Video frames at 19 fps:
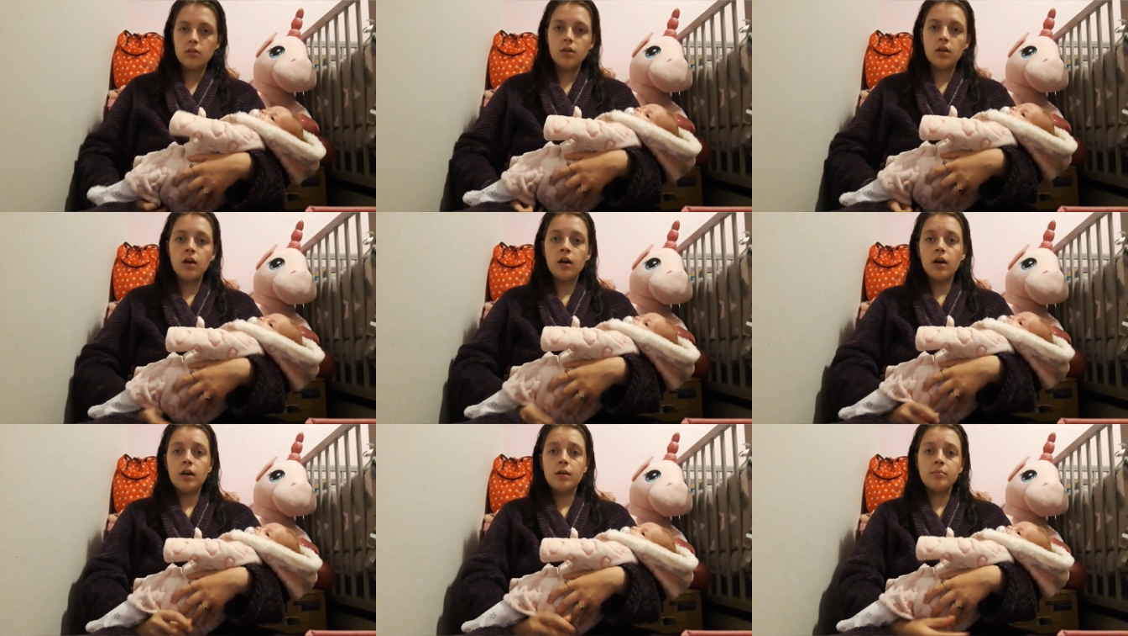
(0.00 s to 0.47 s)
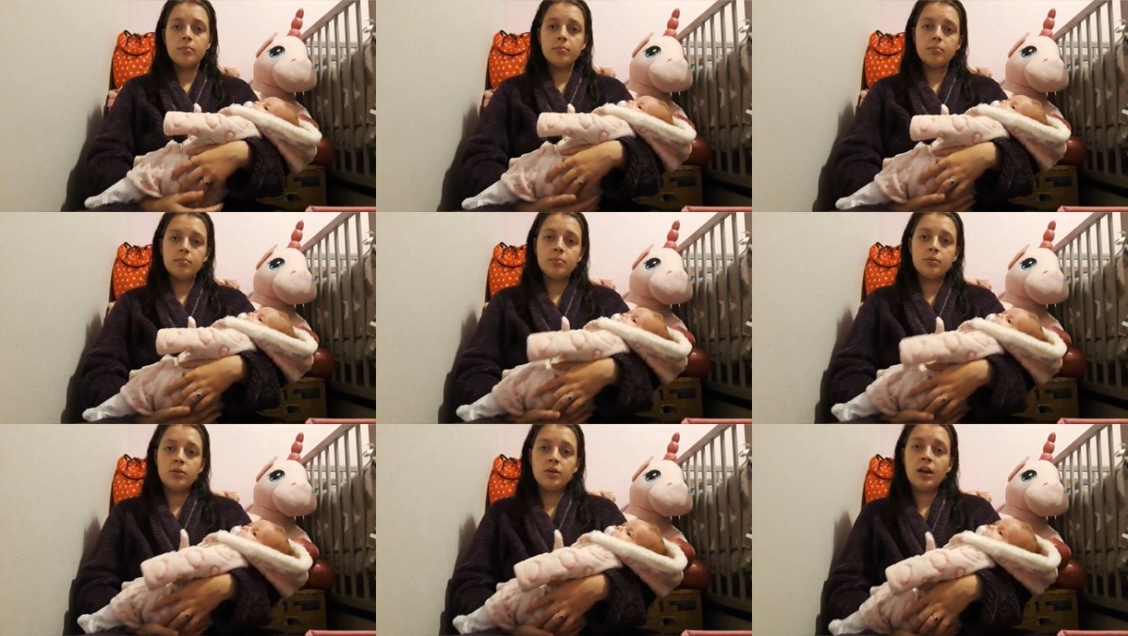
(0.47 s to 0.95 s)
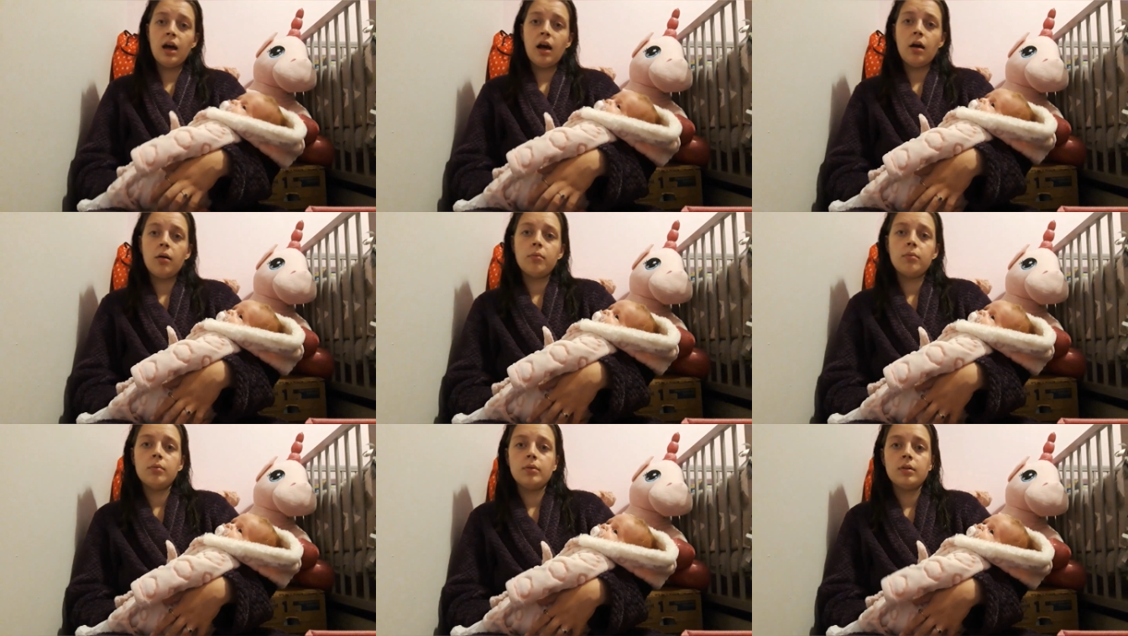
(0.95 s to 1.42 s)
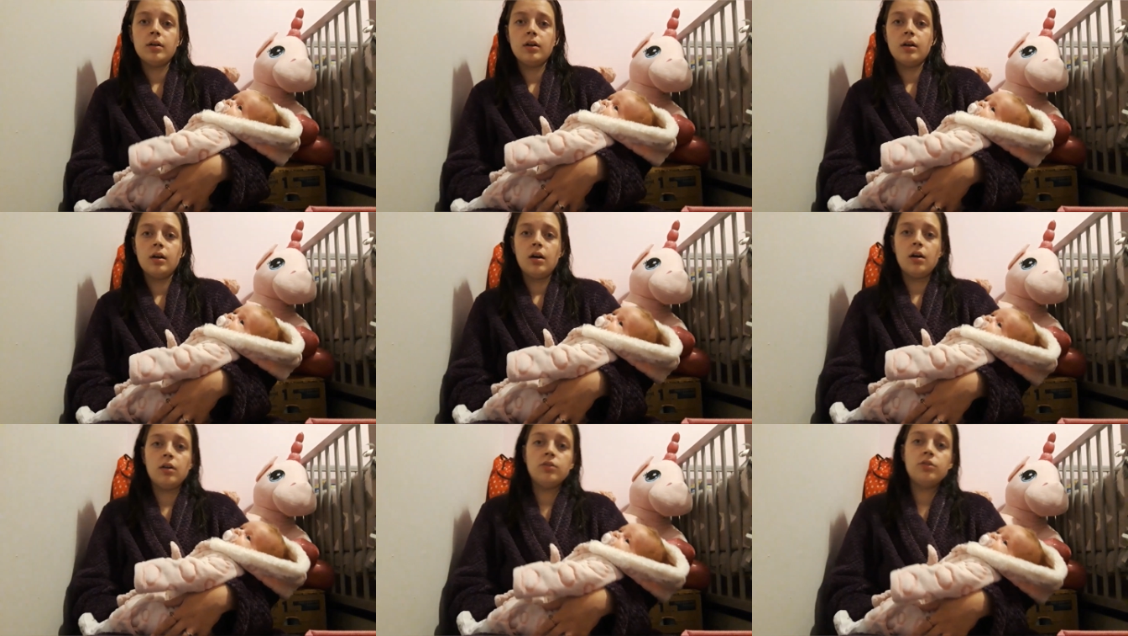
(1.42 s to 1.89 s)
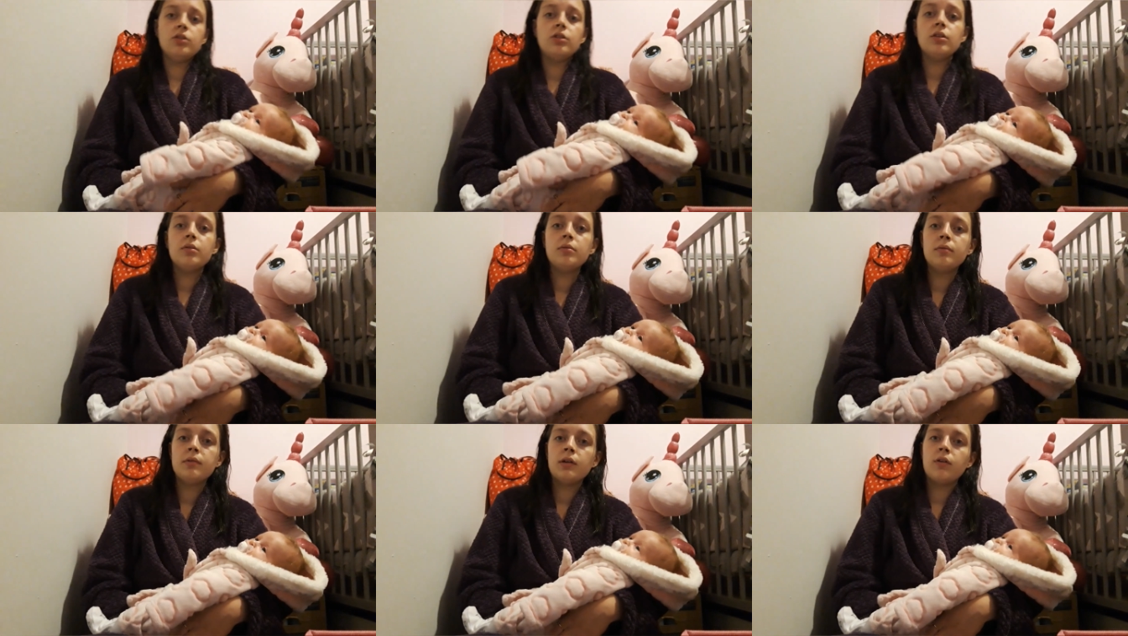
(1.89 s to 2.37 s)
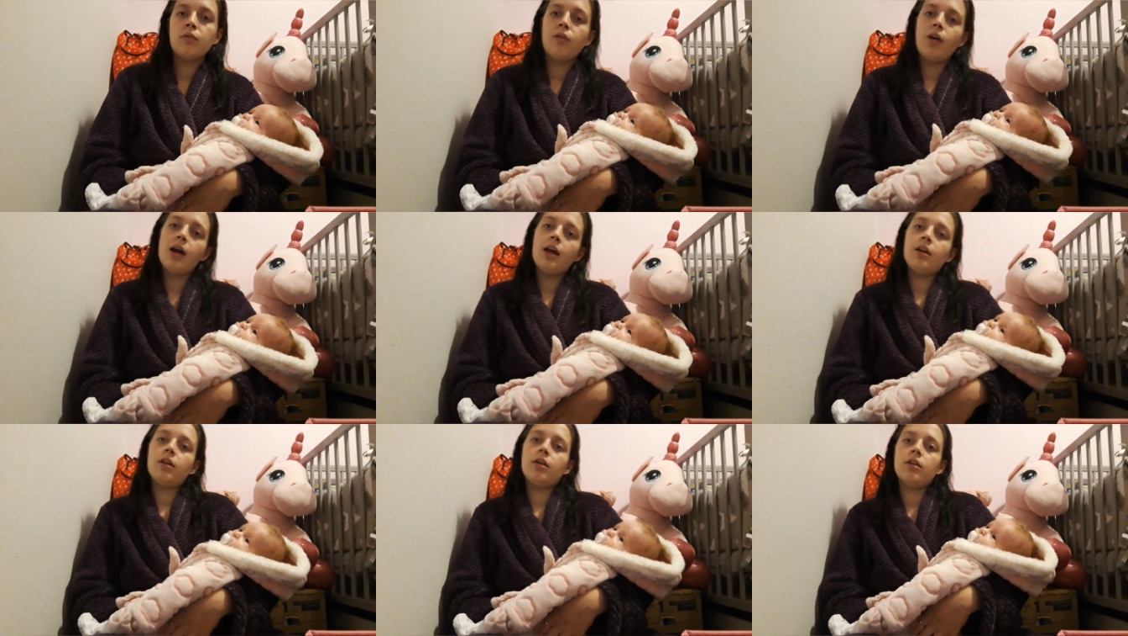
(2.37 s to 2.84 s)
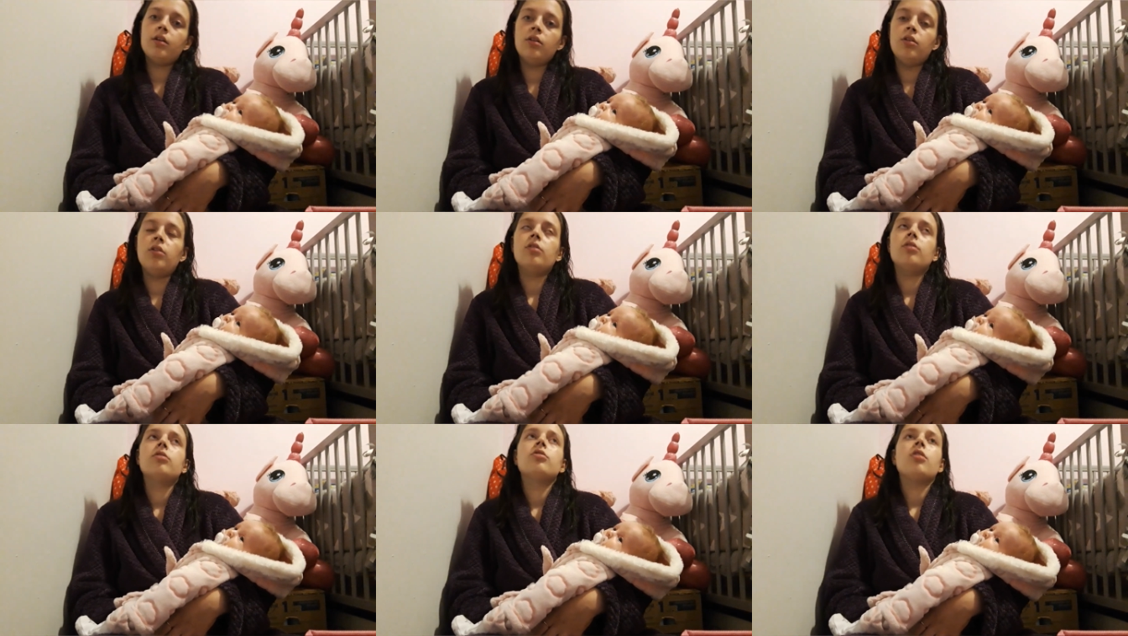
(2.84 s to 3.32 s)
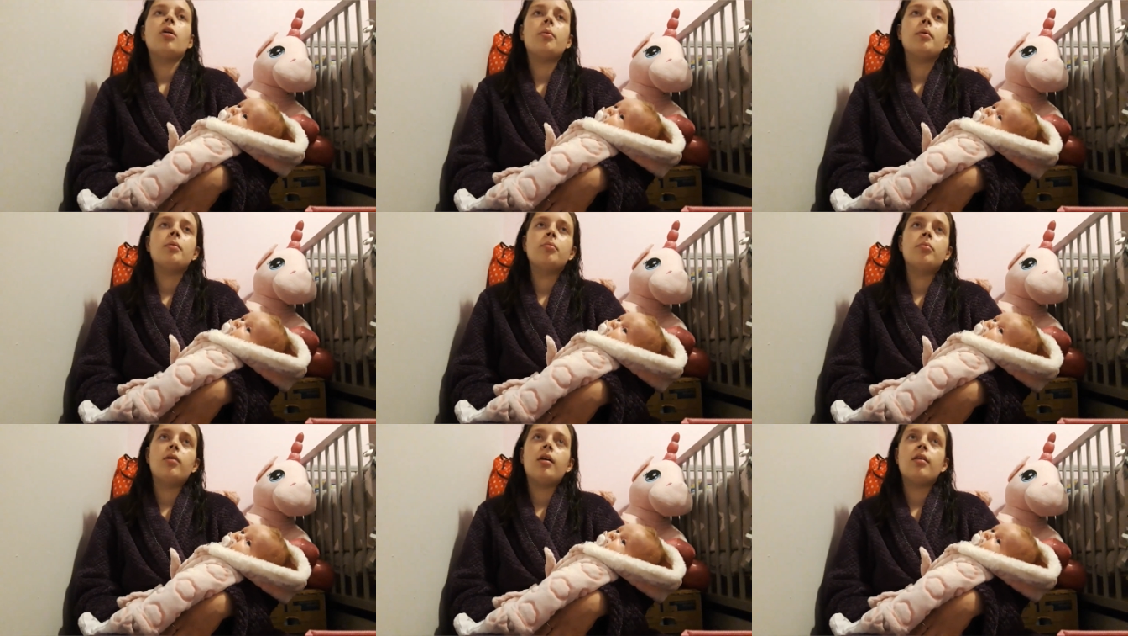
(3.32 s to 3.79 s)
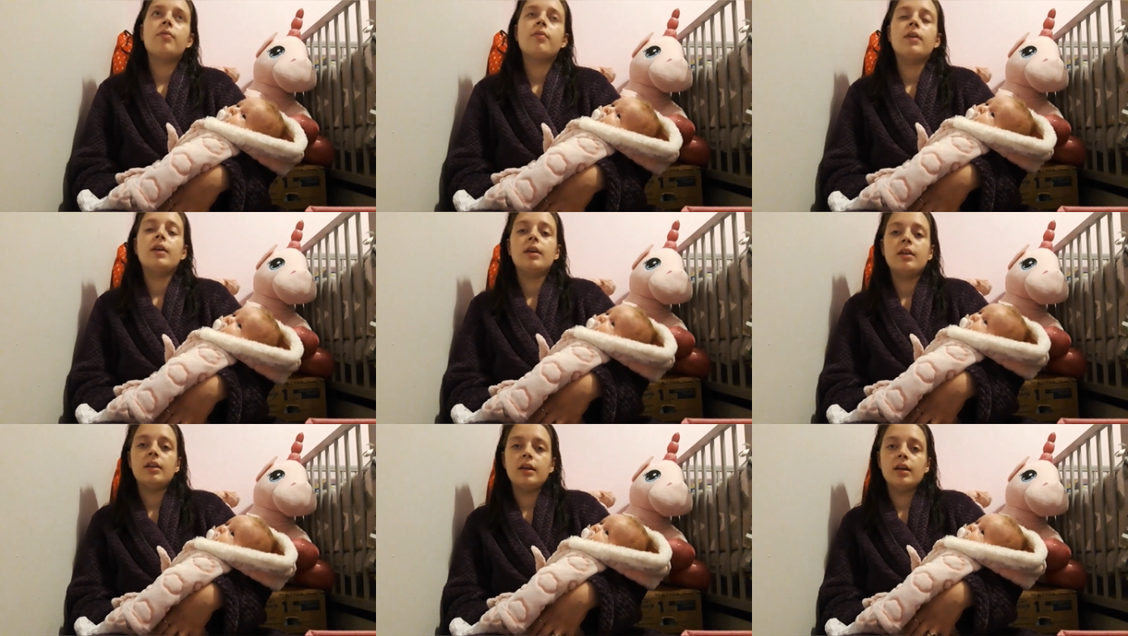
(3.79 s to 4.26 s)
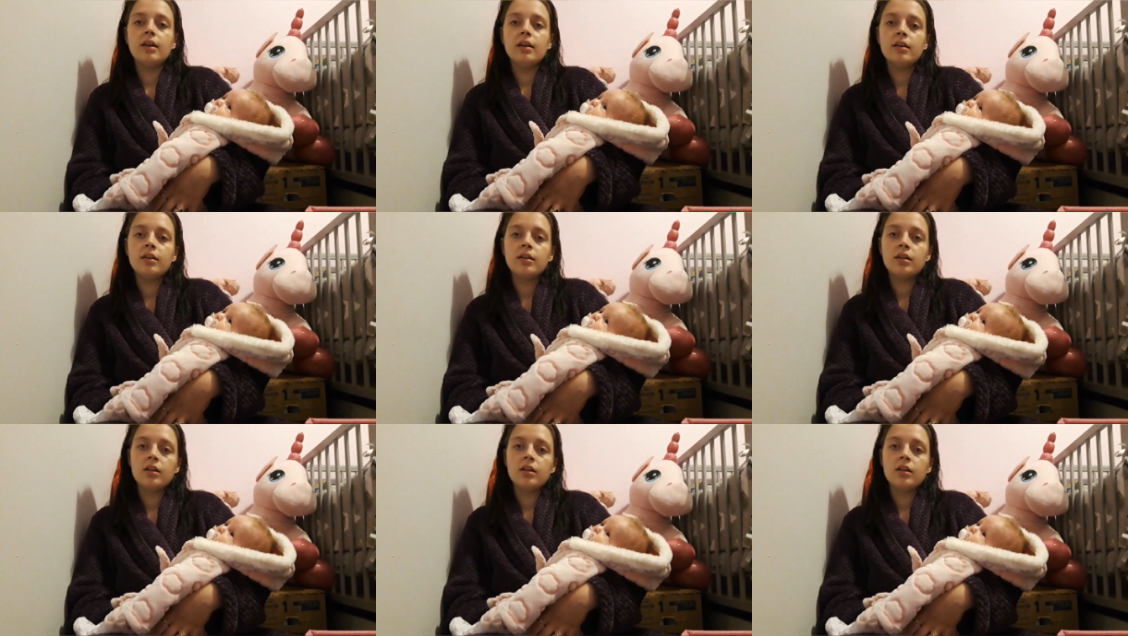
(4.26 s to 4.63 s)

Um, but now I do regret and stopping breastfeeding.